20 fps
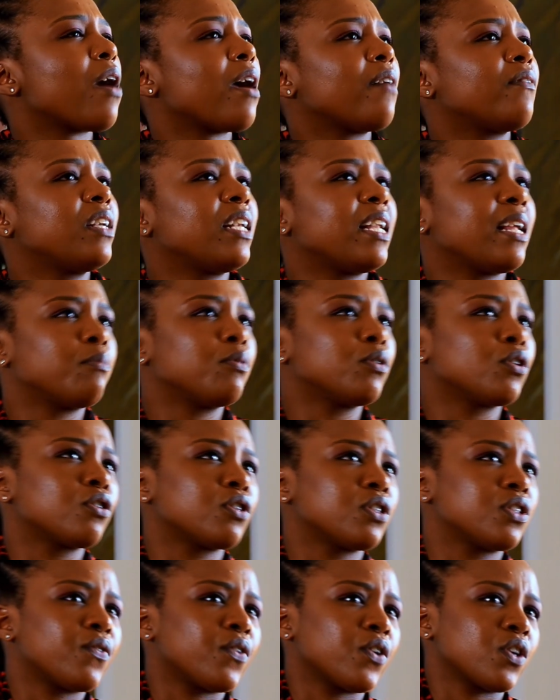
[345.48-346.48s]
private label
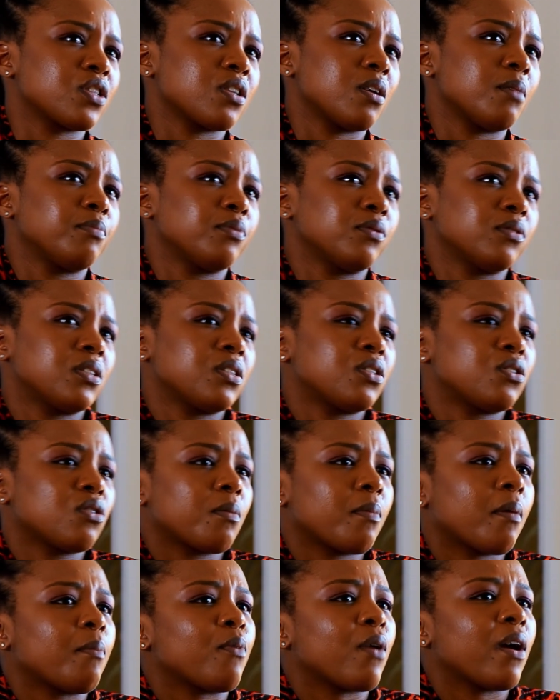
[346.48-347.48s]
goods, for example. Let's
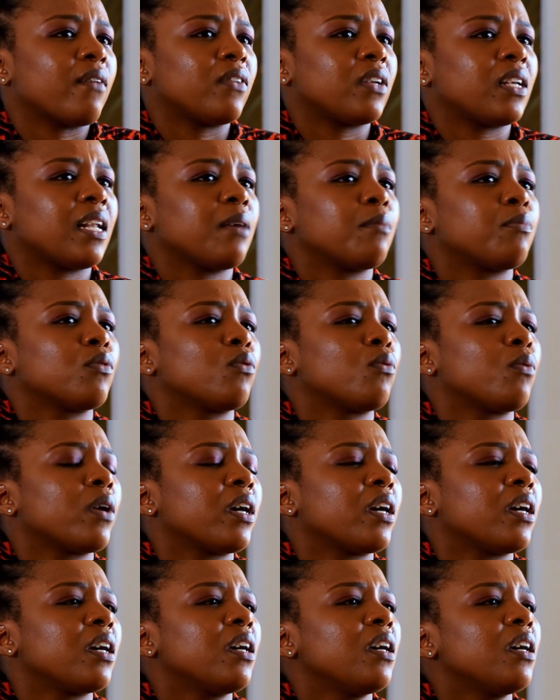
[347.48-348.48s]
talk about private label
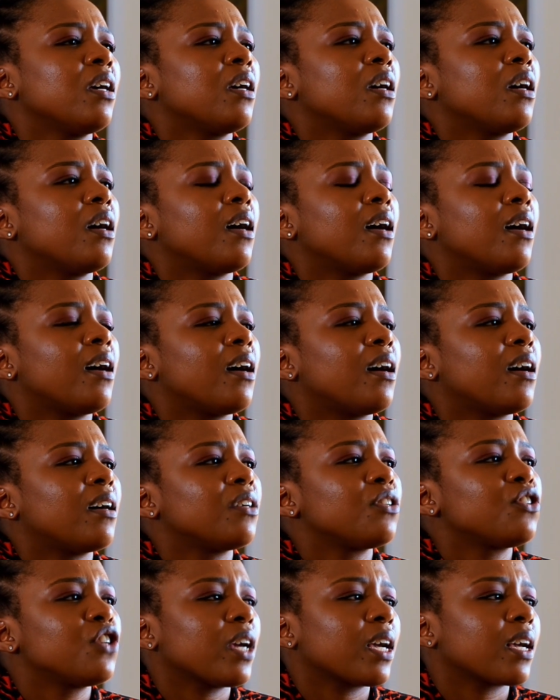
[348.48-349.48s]
where
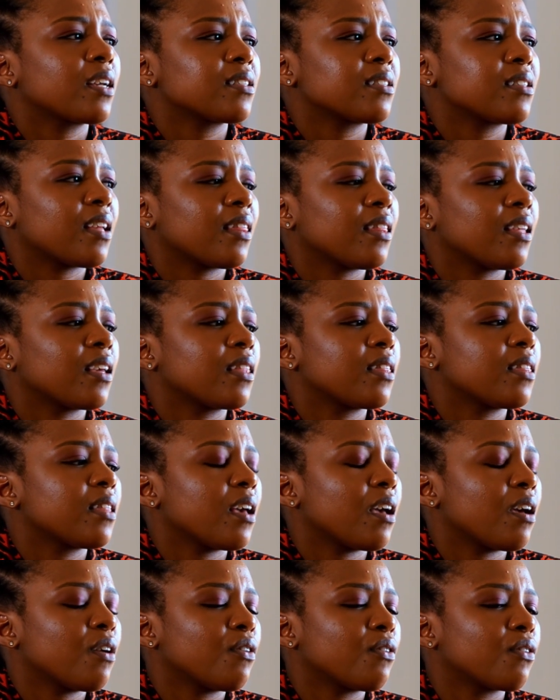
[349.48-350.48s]
Checkers, I think
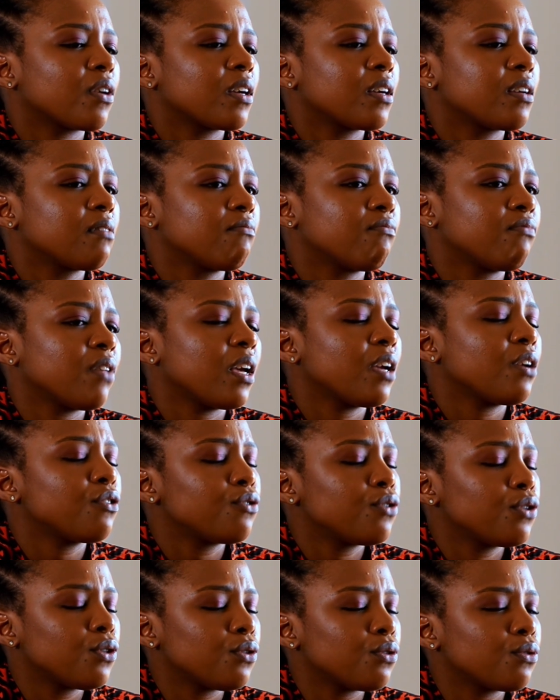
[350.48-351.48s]
they
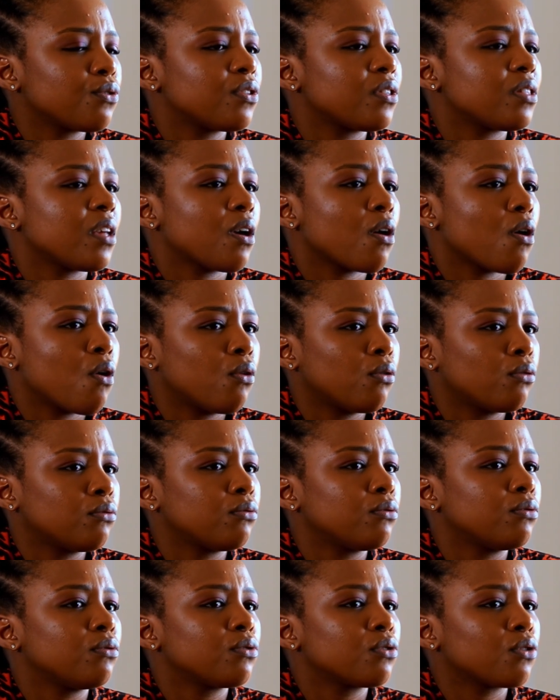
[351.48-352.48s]
introduced their
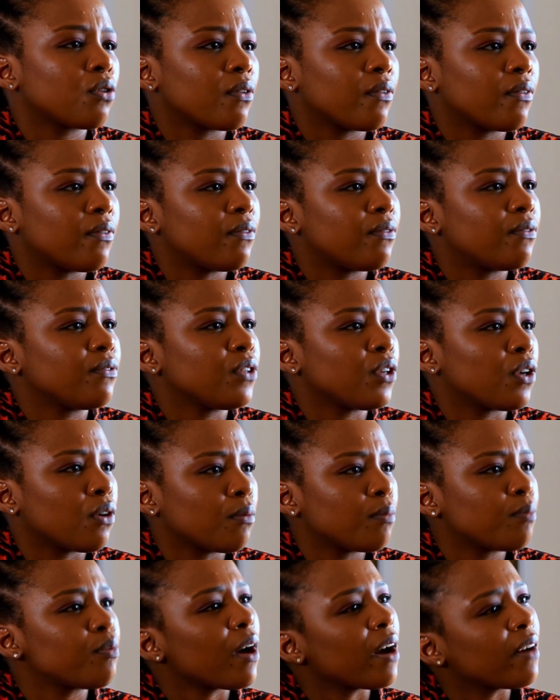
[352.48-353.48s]
own sort of, you
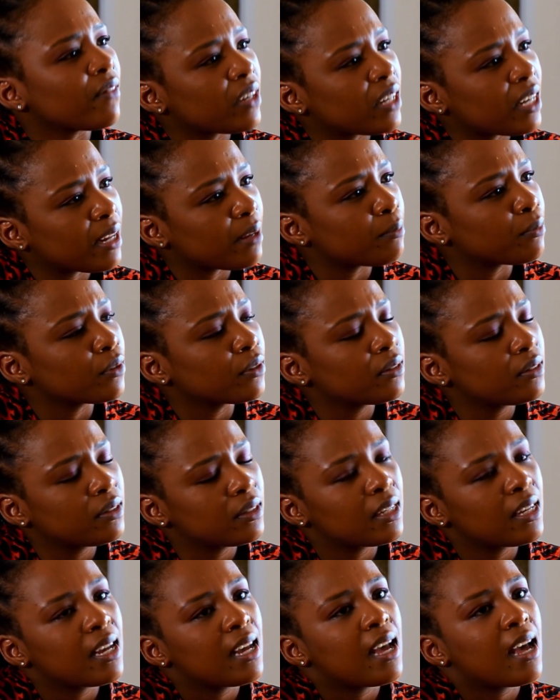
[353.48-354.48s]
know, private
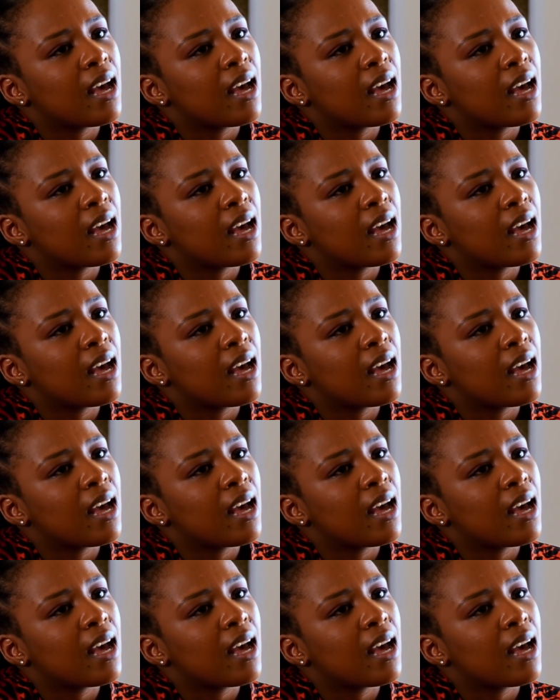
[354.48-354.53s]
labels.